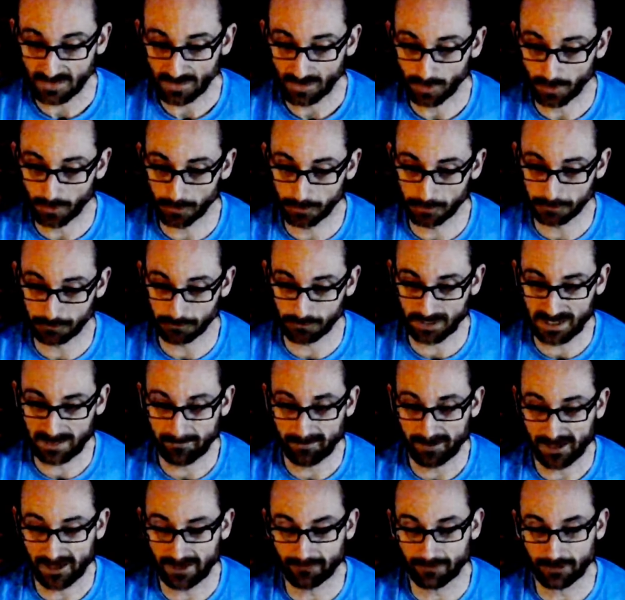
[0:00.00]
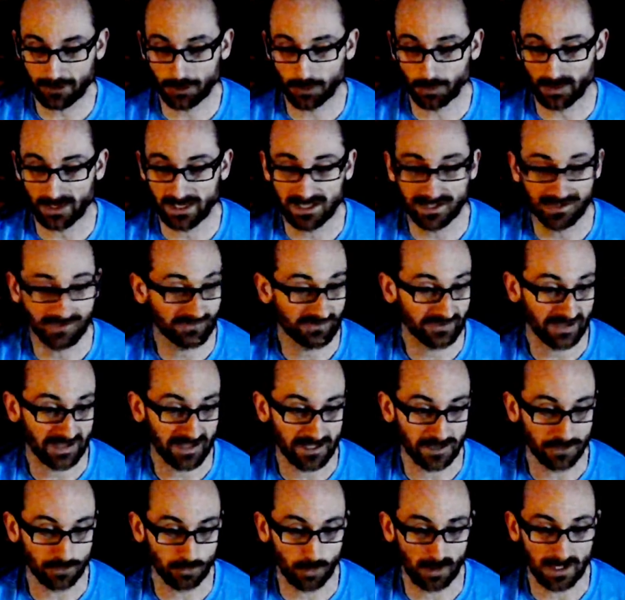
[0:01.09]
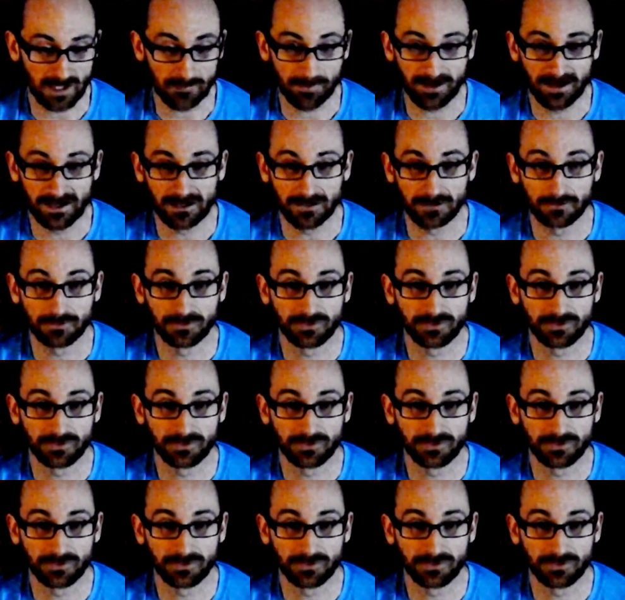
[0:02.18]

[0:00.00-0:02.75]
and grab a heavier weight, say 20 pounds.